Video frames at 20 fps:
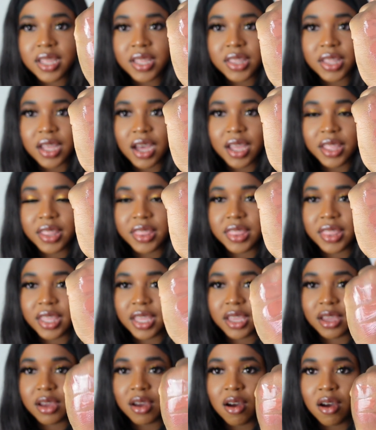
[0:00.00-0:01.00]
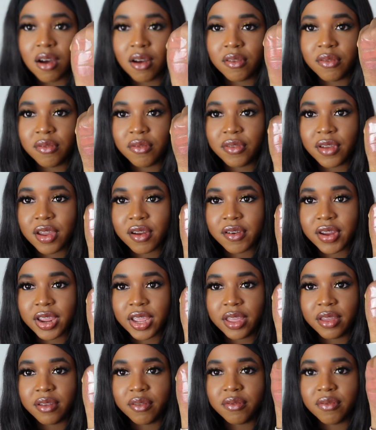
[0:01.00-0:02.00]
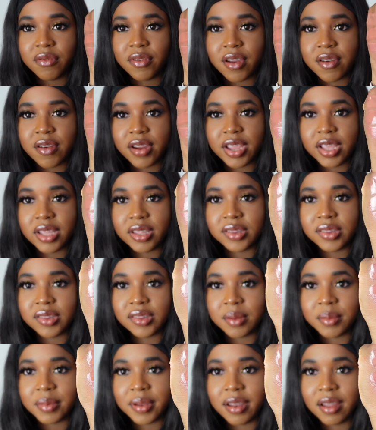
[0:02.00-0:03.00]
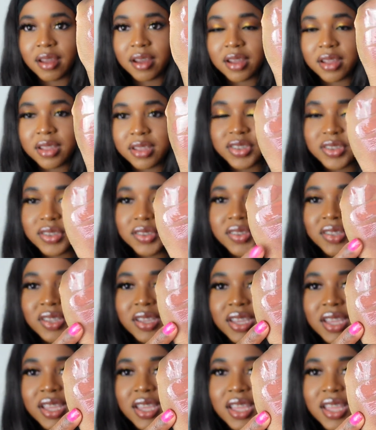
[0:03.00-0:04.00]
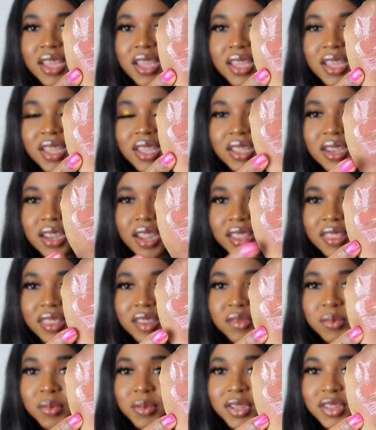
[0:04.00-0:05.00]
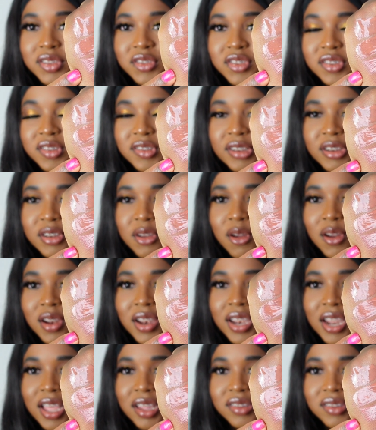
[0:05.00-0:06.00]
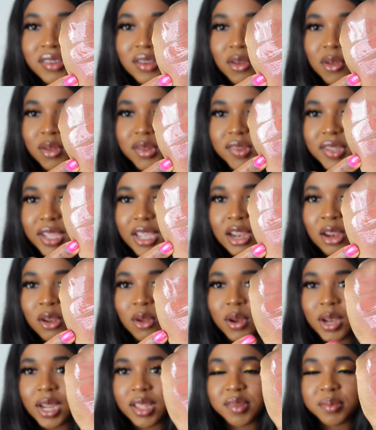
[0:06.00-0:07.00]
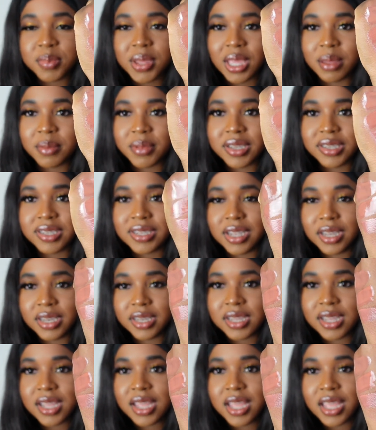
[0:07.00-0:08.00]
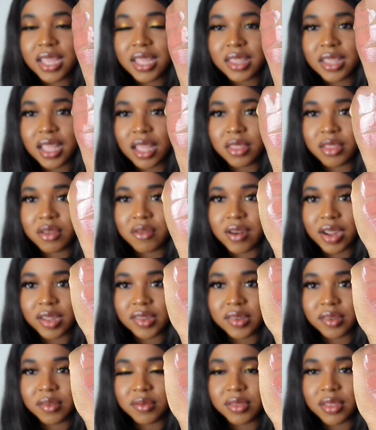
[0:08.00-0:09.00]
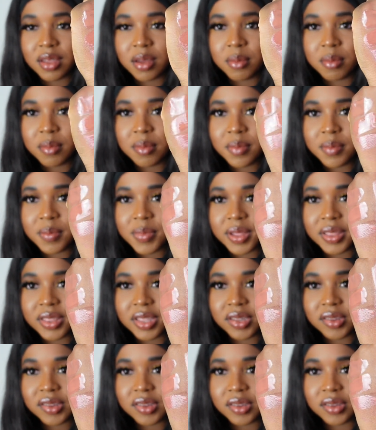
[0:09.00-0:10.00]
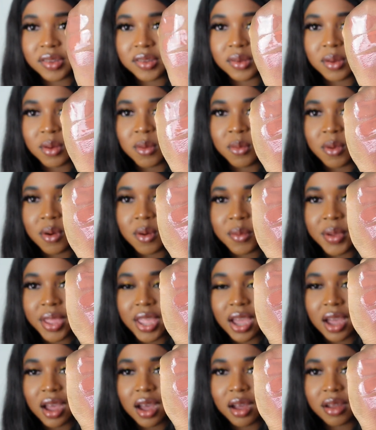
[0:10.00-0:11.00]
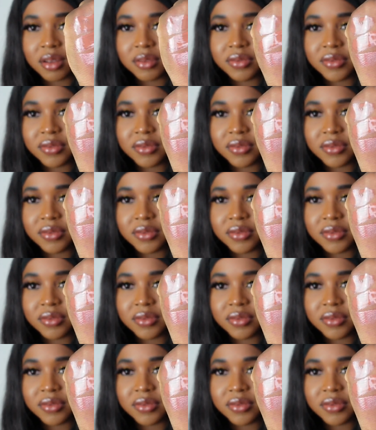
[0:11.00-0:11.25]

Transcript: that I think are very, very similar. Do you see? Like this one is just a lot less glossy, a lot less pigmented than the rest of them but this is what we have